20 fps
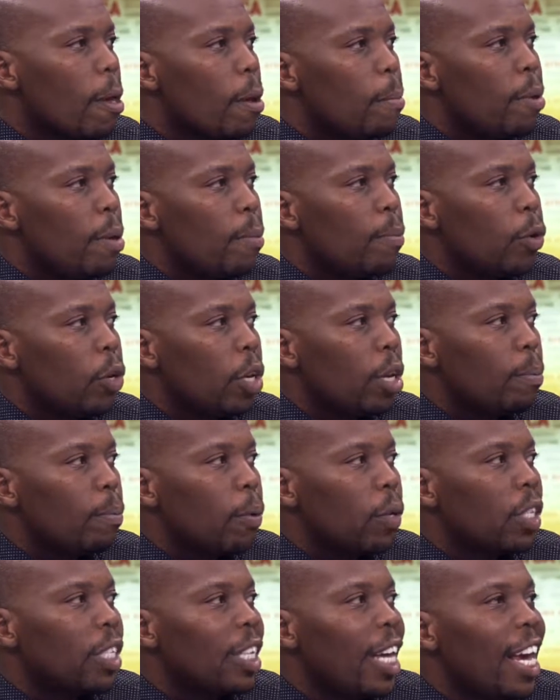People keep
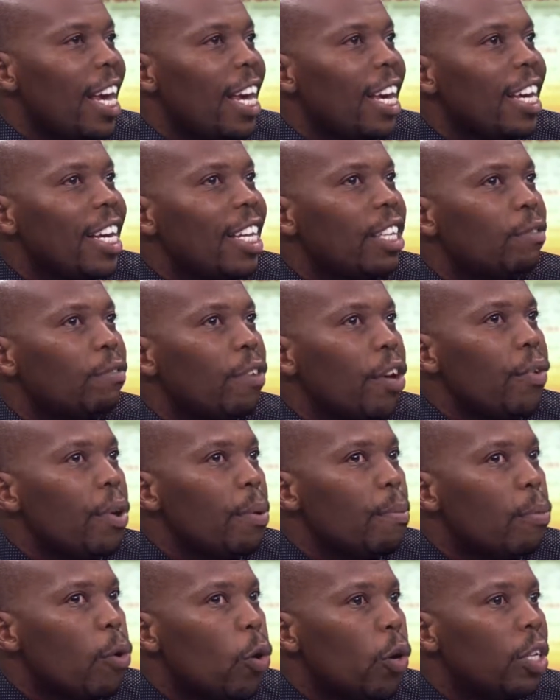on saying it's very
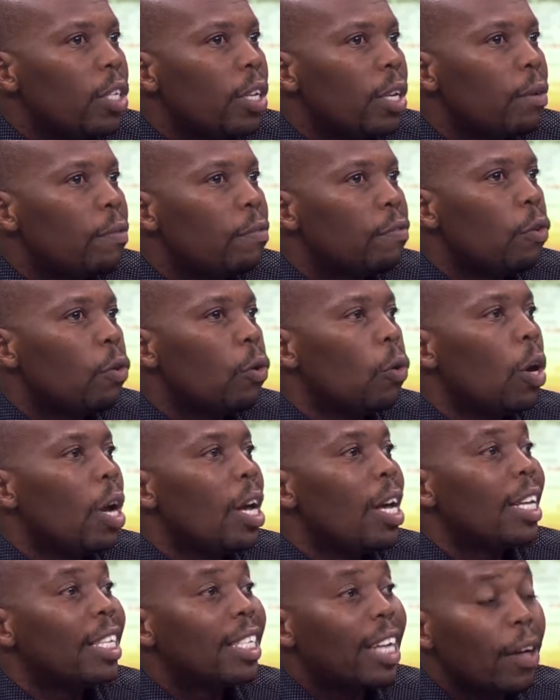important for
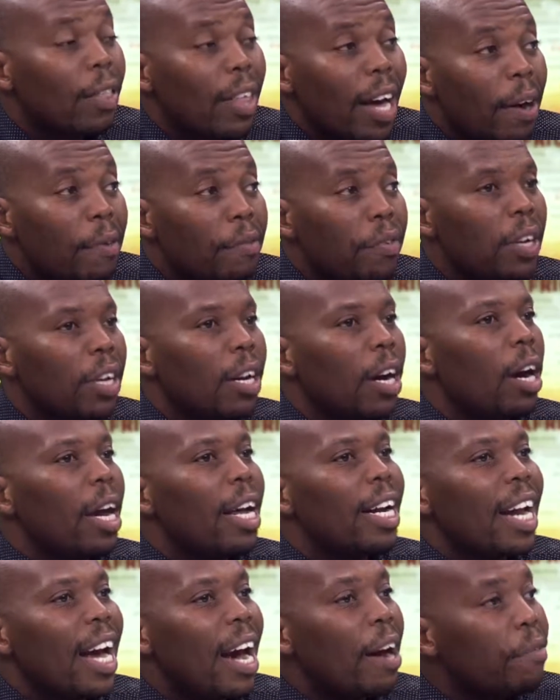South Africa
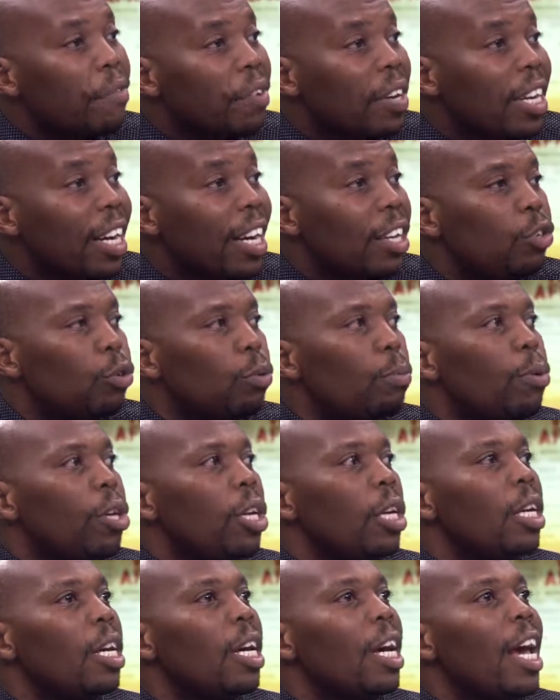and Africa to
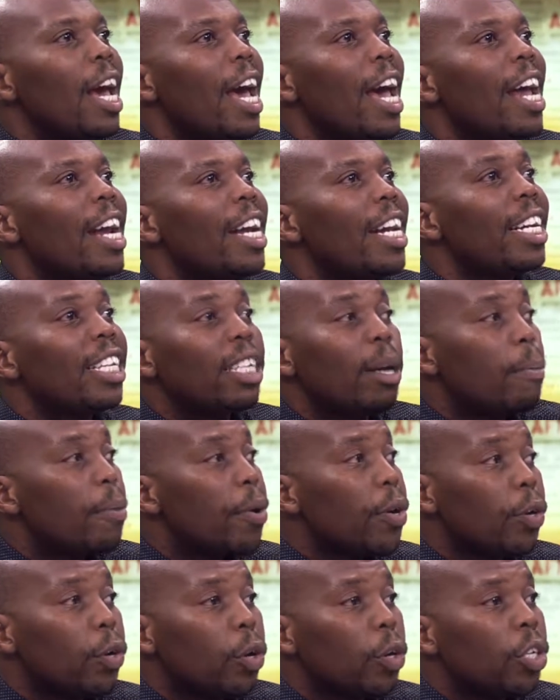be an
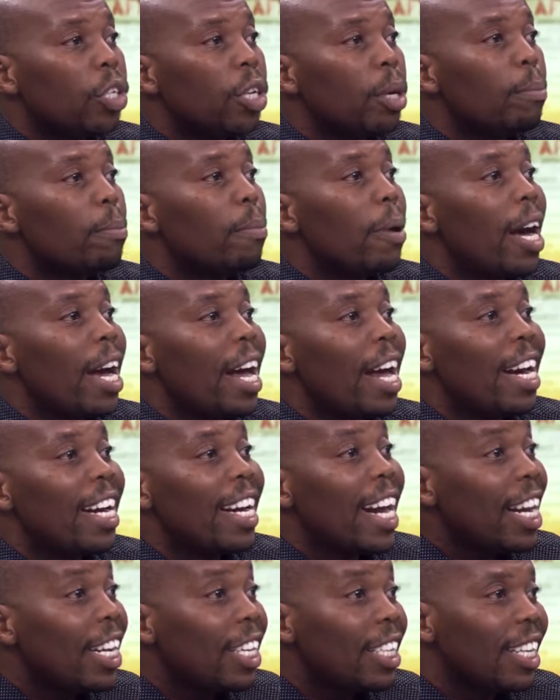entrepreneurship
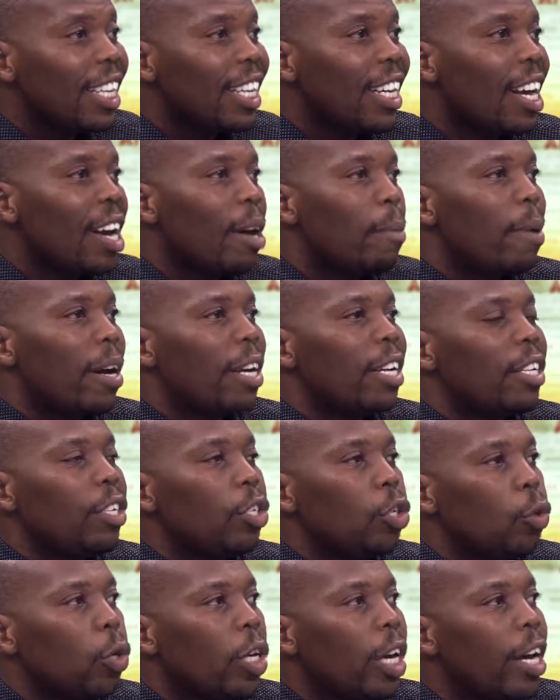nation, but
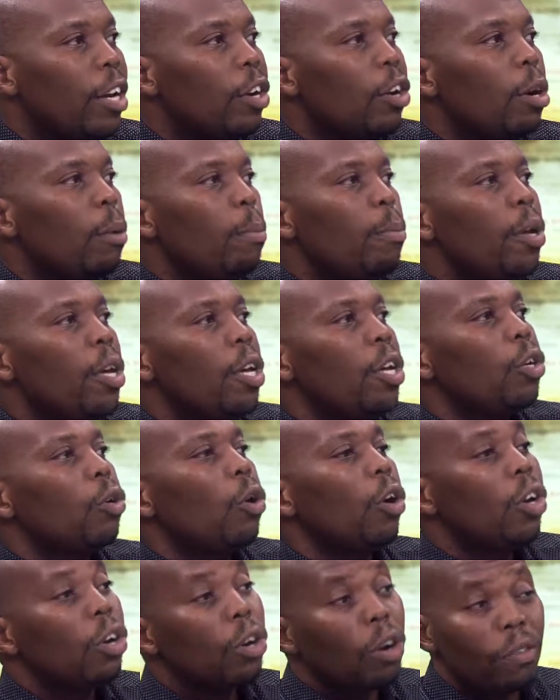you cannot be
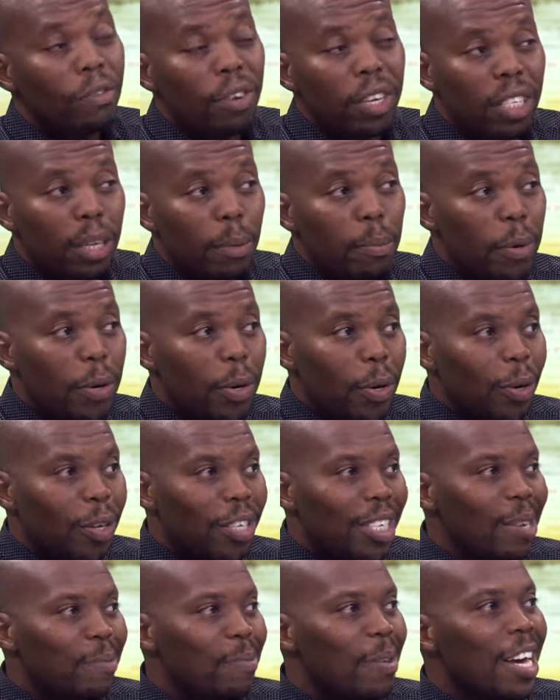talking of
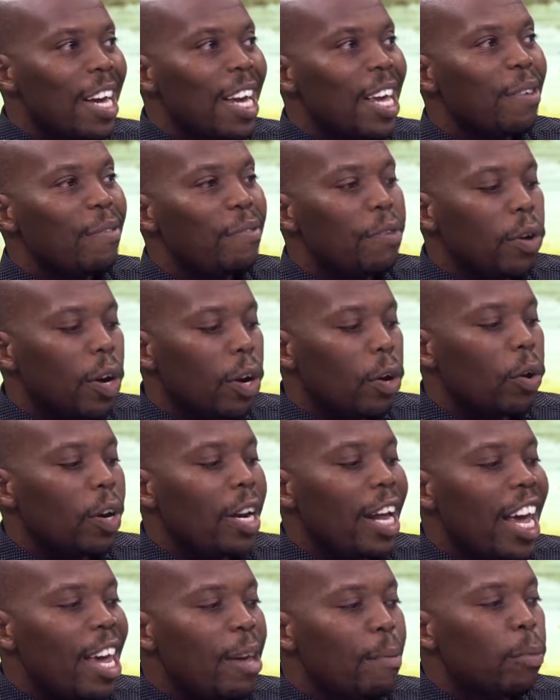entrepreneurship if you're not
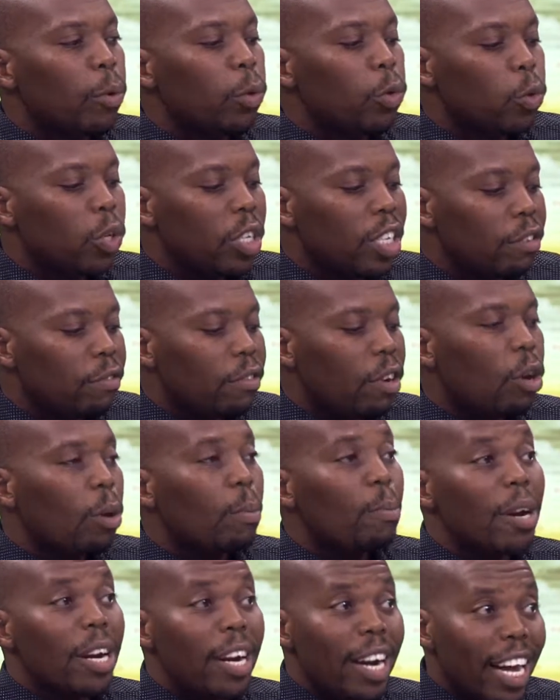able to
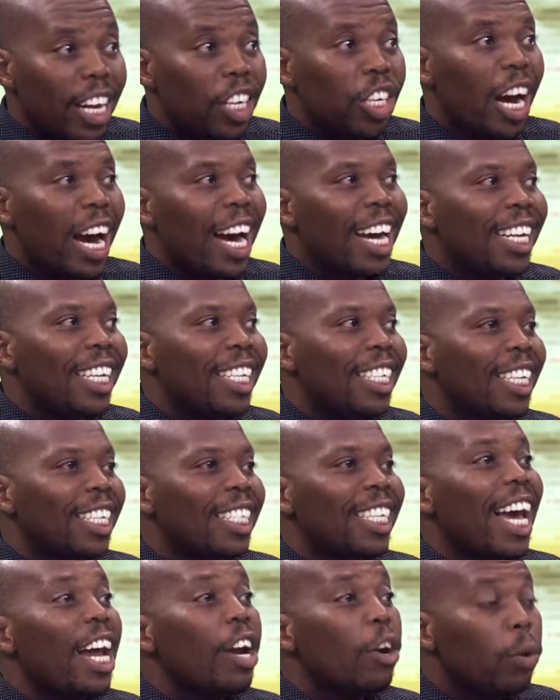develop and nurture
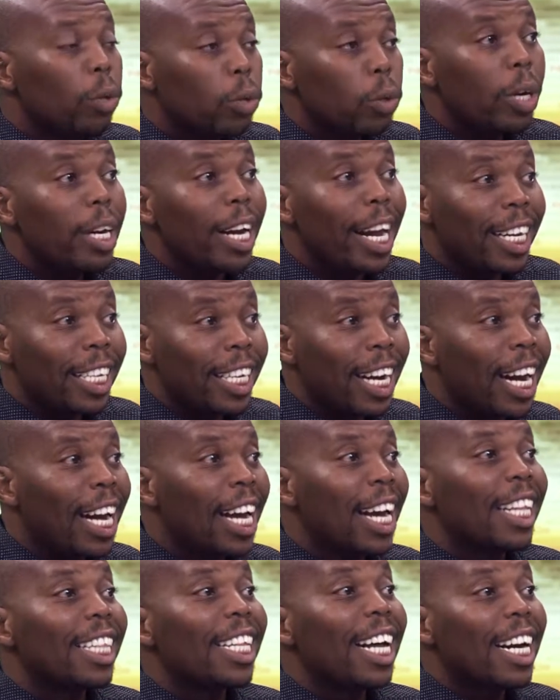ideas and also nurture
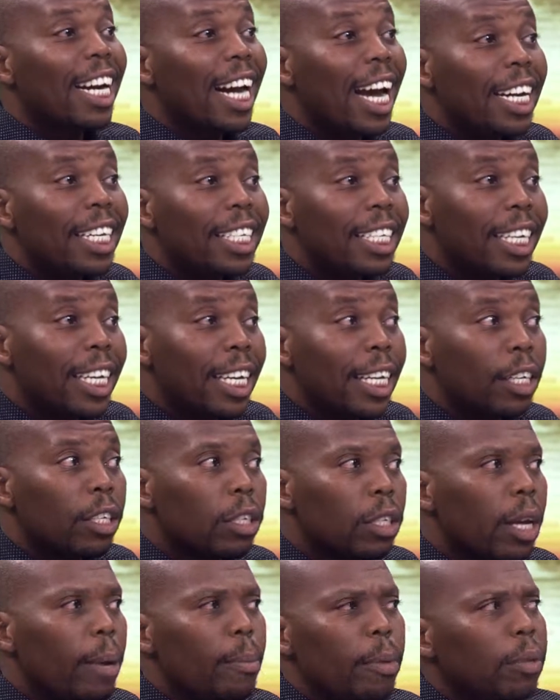the right
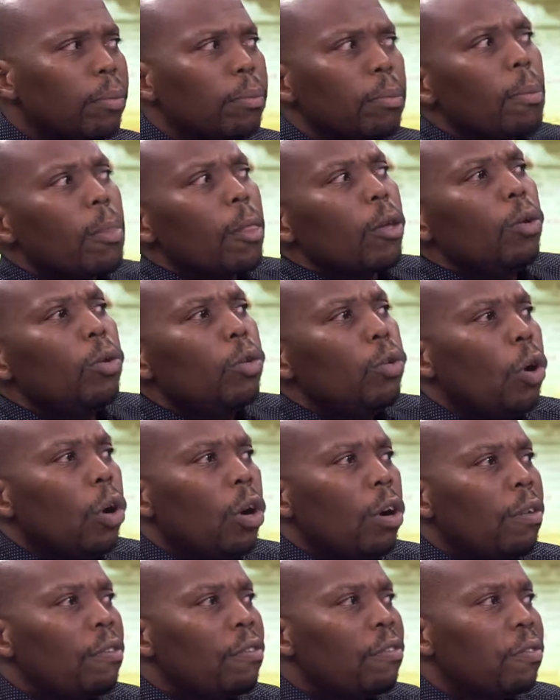skills. I mean, you
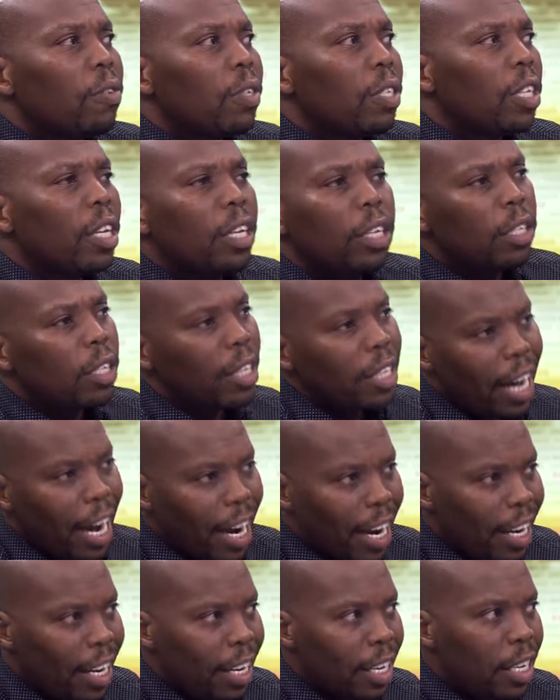talk of skills
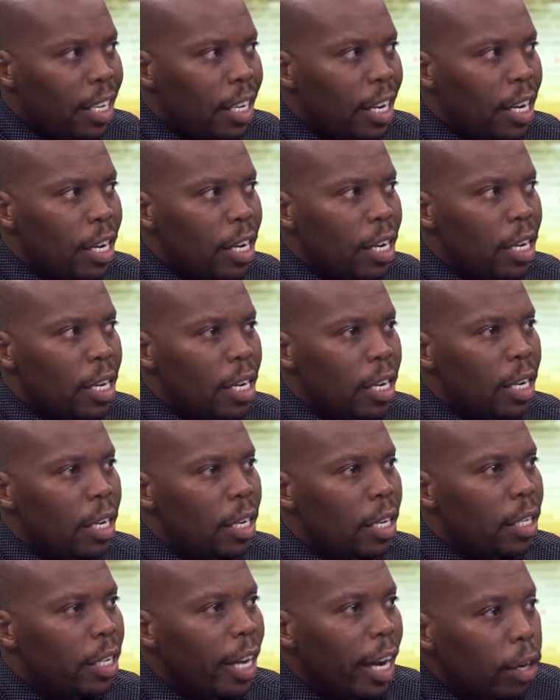
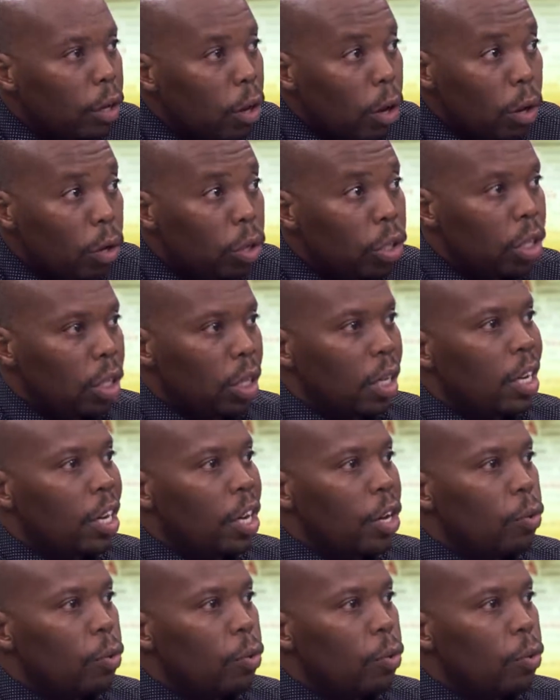in technology.